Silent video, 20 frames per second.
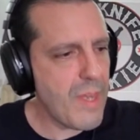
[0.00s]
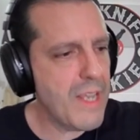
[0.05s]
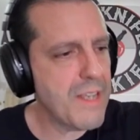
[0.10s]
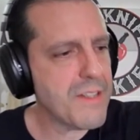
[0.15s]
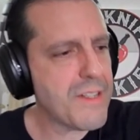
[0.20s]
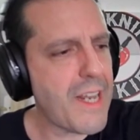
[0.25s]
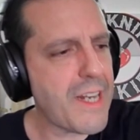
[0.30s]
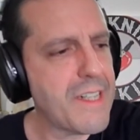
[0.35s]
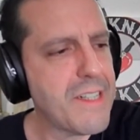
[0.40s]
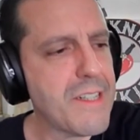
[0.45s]

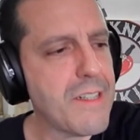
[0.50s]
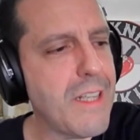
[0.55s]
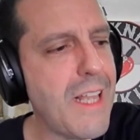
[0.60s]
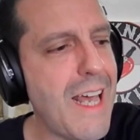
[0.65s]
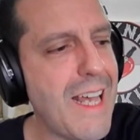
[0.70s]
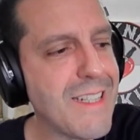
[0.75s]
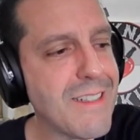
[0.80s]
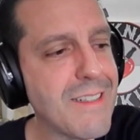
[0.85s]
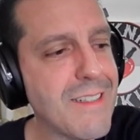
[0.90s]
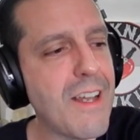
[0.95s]
Second to
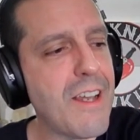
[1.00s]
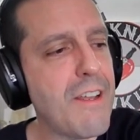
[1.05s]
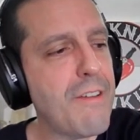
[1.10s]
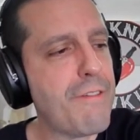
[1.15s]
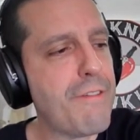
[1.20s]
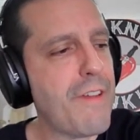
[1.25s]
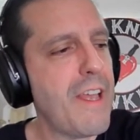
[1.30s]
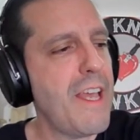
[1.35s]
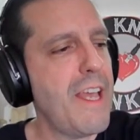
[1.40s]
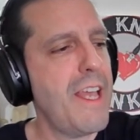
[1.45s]
last
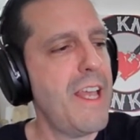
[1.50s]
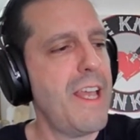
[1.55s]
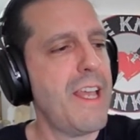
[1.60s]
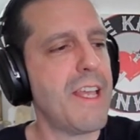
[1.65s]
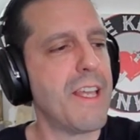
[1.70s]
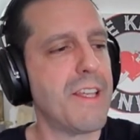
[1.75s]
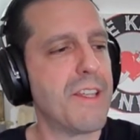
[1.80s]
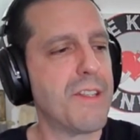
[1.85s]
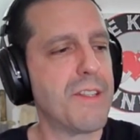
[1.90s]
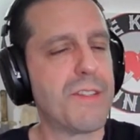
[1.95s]
knife
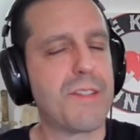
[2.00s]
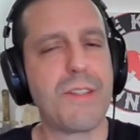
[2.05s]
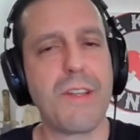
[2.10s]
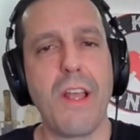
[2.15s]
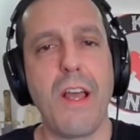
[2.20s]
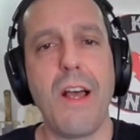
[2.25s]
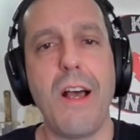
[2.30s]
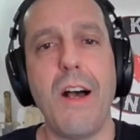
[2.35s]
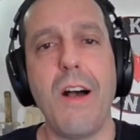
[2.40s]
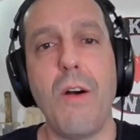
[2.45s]
is
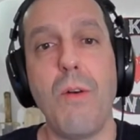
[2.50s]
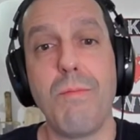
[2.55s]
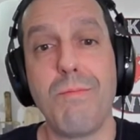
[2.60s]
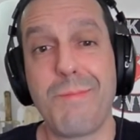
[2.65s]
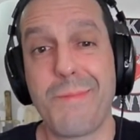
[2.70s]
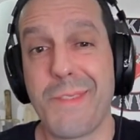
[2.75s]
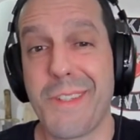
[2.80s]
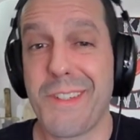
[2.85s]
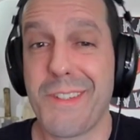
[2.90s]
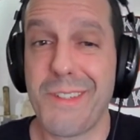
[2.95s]

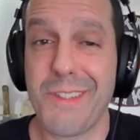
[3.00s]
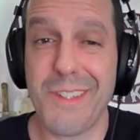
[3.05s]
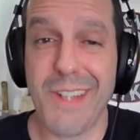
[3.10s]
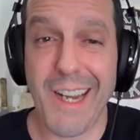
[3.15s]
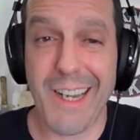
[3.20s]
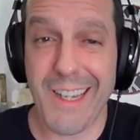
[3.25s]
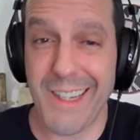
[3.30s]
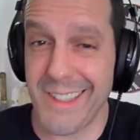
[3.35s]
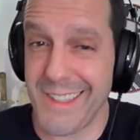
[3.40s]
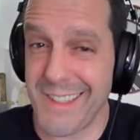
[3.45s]

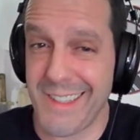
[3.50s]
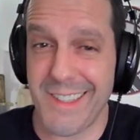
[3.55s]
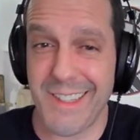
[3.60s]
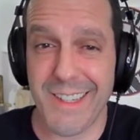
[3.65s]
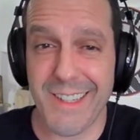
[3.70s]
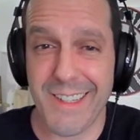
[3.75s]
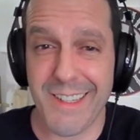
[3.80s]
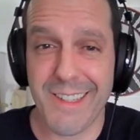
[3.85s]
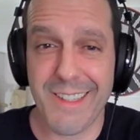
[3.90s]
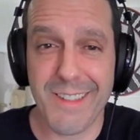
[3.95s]
second
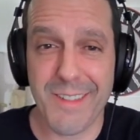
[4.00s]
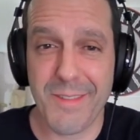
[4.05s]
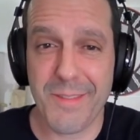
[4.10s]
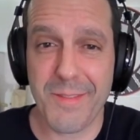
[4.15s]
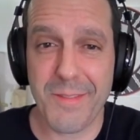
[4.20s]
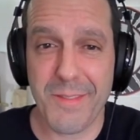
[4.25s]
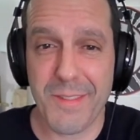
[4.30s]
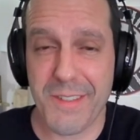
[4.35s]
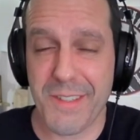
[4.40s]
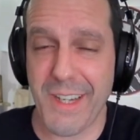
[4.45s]
to
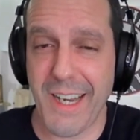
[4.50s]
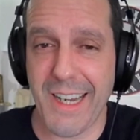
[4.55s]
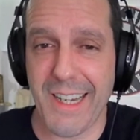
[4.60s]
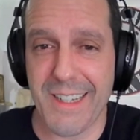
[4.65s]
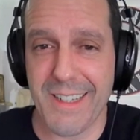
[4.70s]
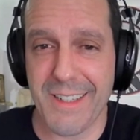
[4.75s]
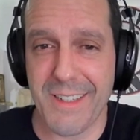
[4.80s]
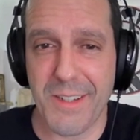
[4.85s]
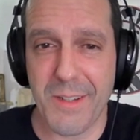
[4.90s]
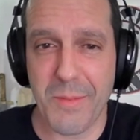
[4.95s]

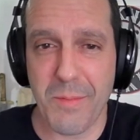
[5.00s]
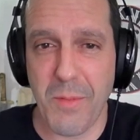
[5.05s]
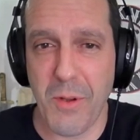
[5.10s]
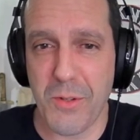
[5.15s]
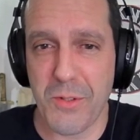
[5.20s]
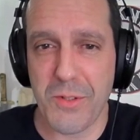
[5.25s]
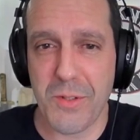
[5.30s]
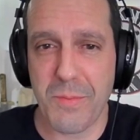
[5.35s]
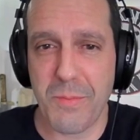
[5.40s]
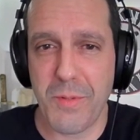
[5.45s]
second to
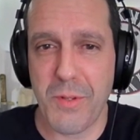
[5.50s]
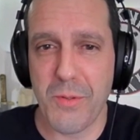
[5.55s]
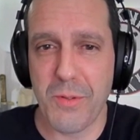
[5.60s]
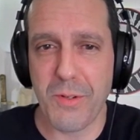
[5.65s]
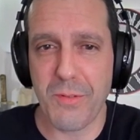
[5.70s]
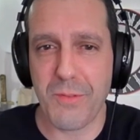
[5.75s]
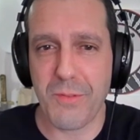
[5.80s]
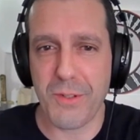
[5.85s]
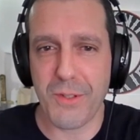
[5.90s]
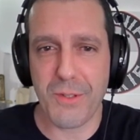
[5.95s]
most
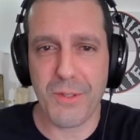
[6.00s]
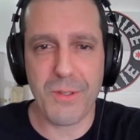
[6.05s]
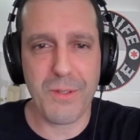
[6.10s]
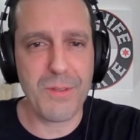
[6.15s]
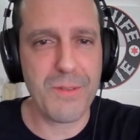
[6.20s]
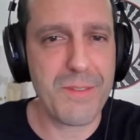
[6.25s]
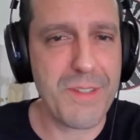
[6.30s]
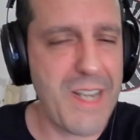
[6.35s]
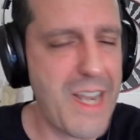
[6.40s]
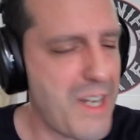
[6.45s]

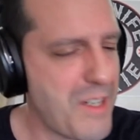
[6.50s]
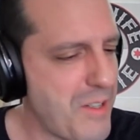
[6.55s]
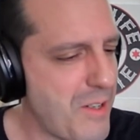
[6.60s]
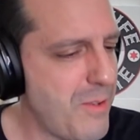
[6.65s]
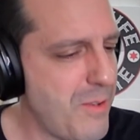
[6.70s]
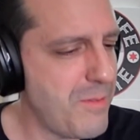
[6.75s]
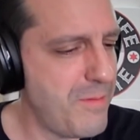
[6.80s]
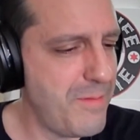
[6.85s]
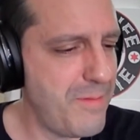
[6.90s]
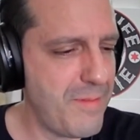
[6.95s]
beautiful
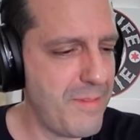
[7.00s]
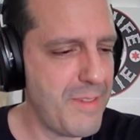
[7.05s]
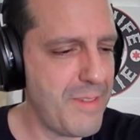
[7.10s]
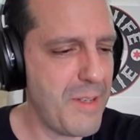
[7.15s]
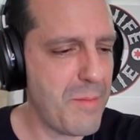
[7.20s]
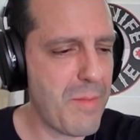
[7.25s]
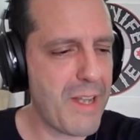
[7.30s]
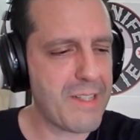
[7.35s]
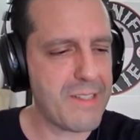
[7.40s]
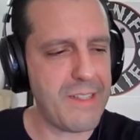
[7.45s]
tanto
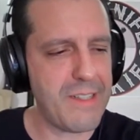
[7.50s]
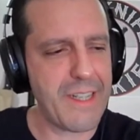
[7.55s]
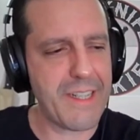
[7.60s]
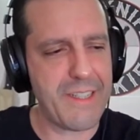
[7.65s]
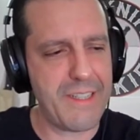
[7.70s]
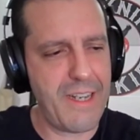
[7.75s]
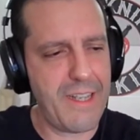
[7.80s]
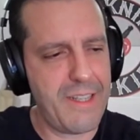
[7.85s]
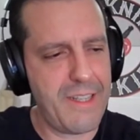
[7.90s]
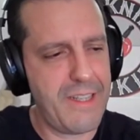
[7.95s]
in my
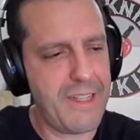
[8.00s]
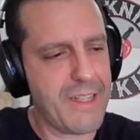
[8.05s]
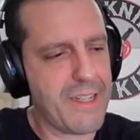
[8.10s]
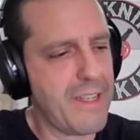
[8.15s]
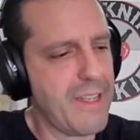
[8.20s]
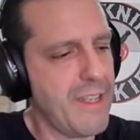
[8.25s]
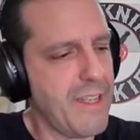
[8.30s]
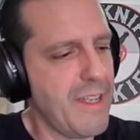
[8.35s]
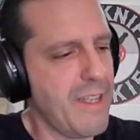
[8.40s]
collection, I think.